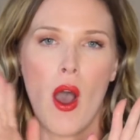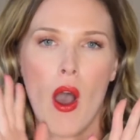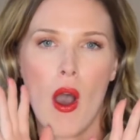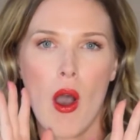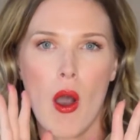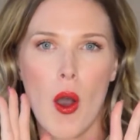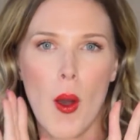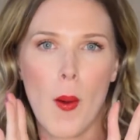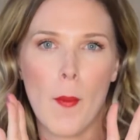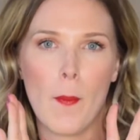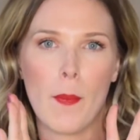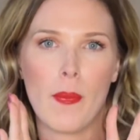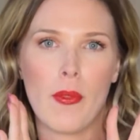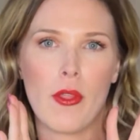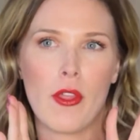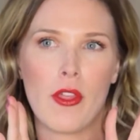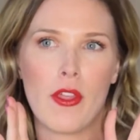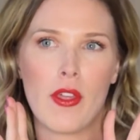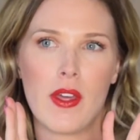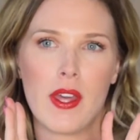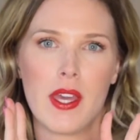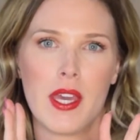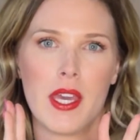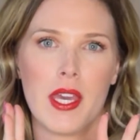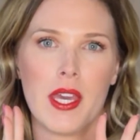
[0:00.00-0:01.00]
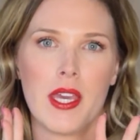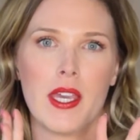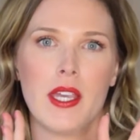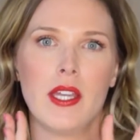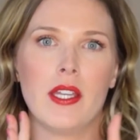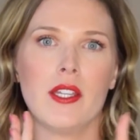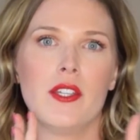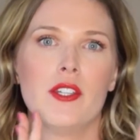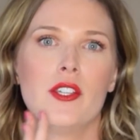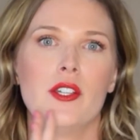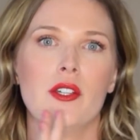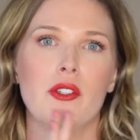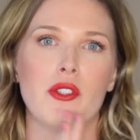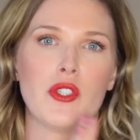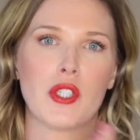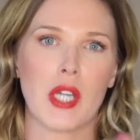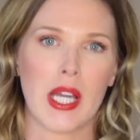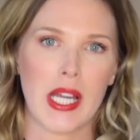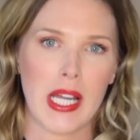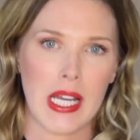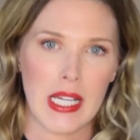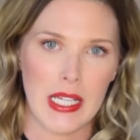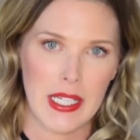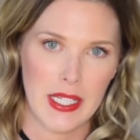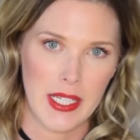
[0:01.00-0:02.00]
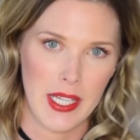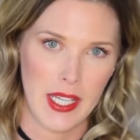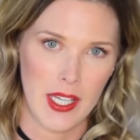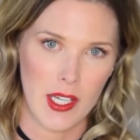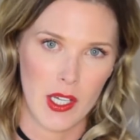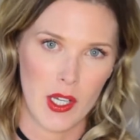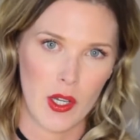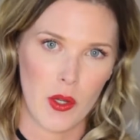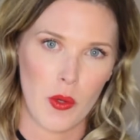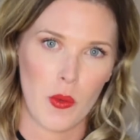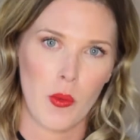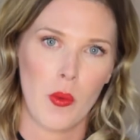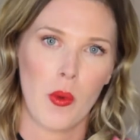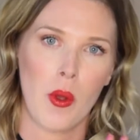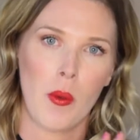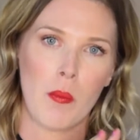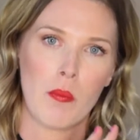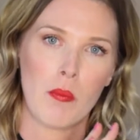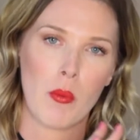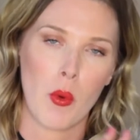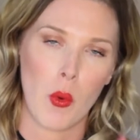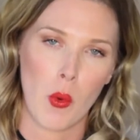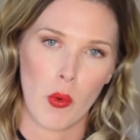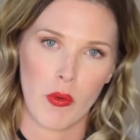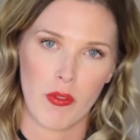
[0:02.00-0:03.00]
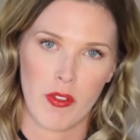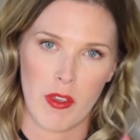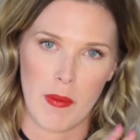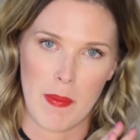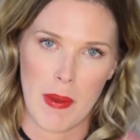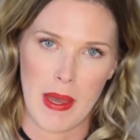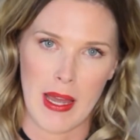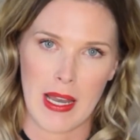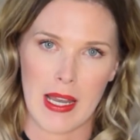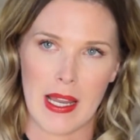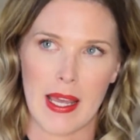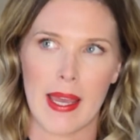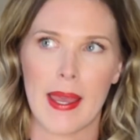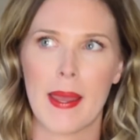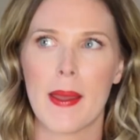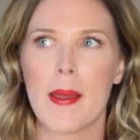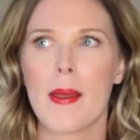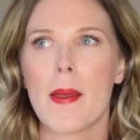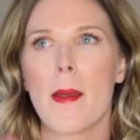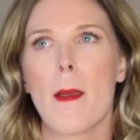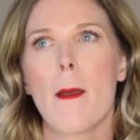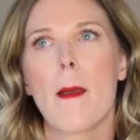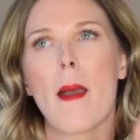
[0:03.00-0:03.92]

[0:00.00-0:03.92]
on the new Jaclyn Hill Morphe palette